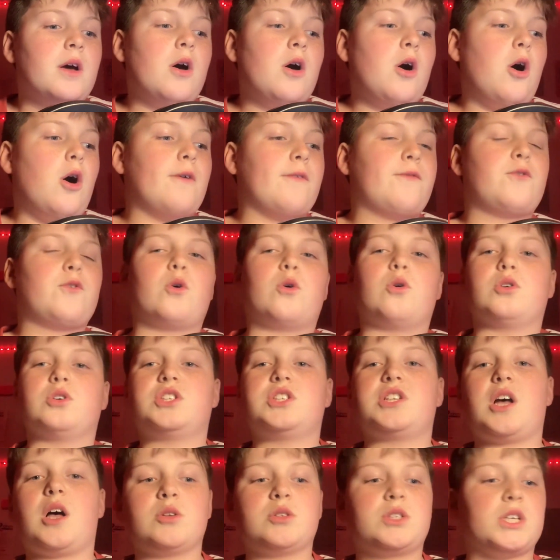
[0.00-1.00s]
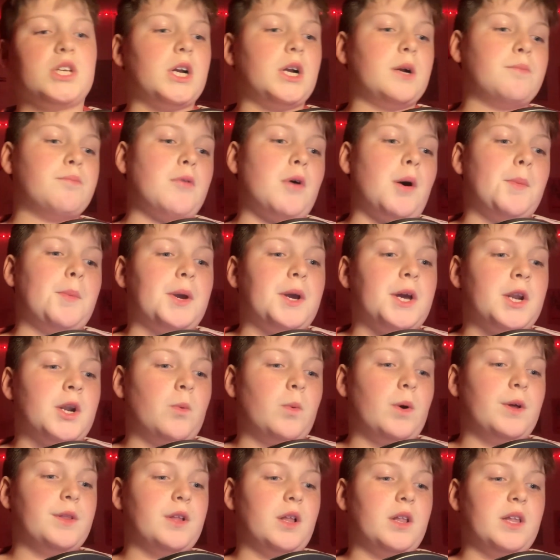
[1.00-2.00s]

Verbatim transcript: Of course, Celtic probably going to win the